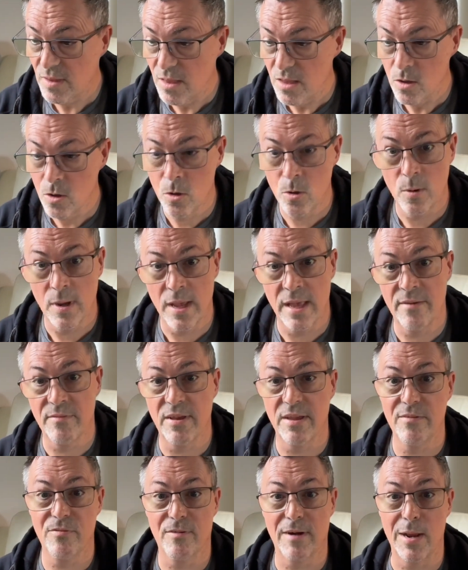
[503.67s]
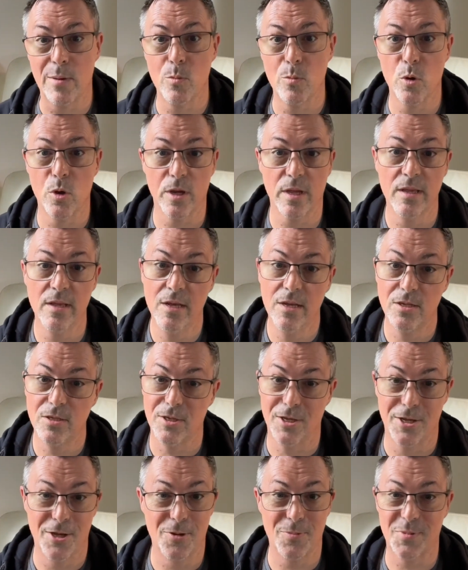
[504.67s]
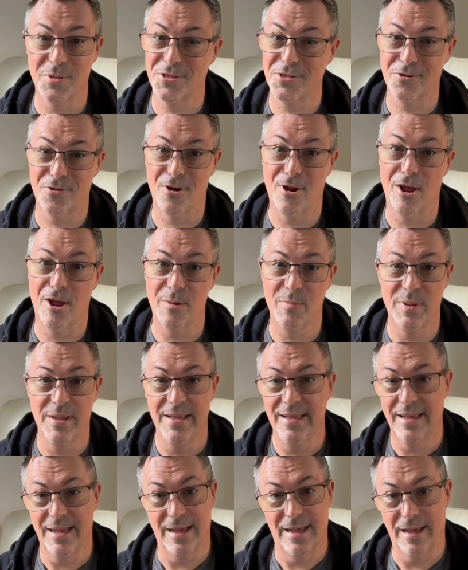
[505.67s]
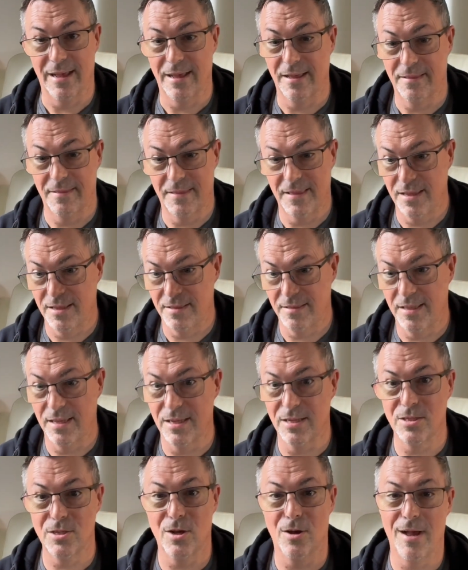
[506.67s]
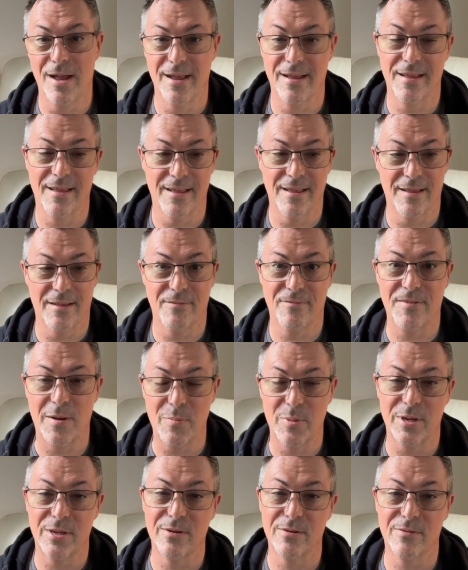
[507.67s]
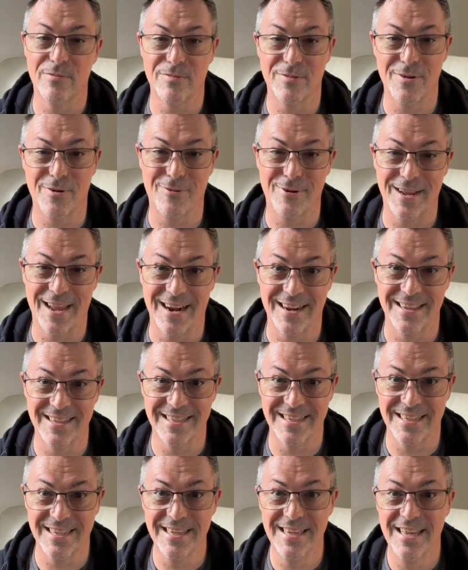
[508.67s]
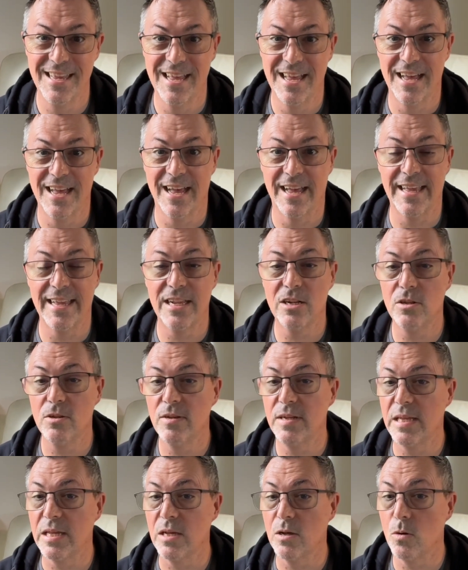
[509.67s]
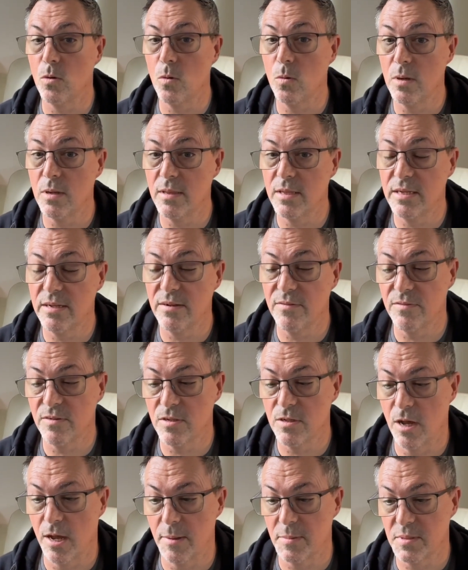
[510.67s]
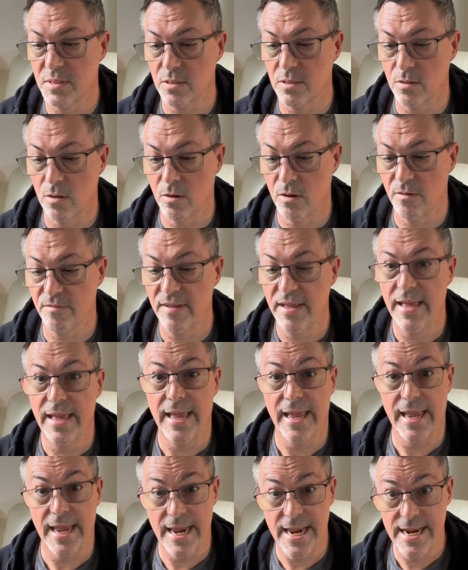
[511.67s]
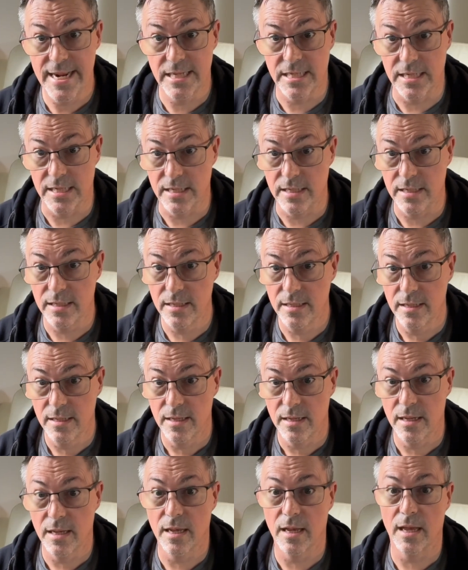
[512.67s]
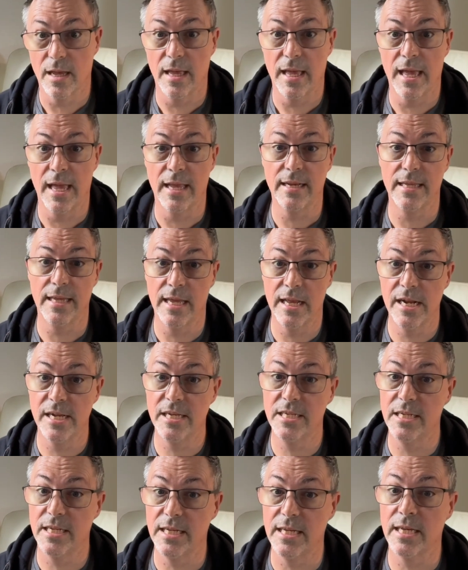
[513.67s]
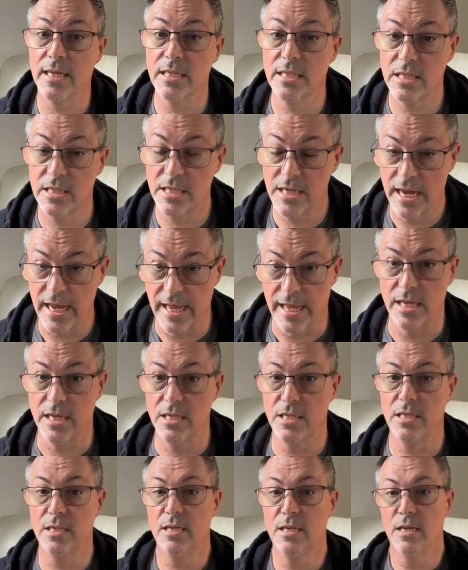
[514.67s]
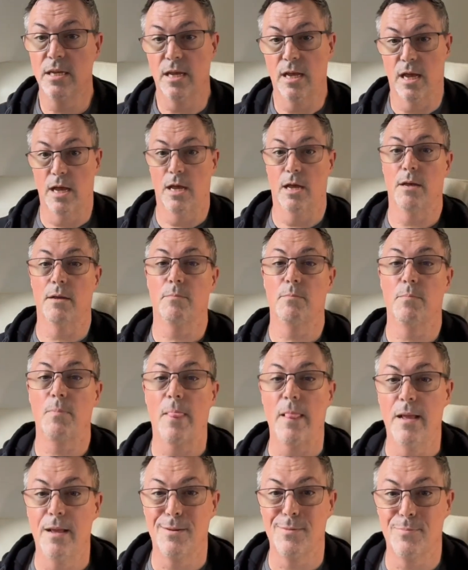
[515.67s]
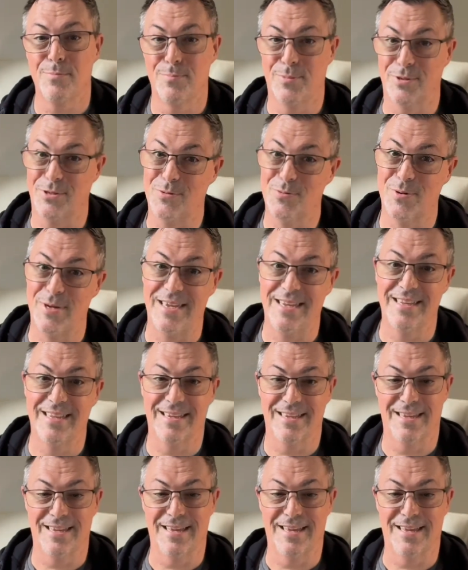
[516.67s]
who have a framework to help describe the entire fabric of reality, including all of the different types of energy and energy exchange between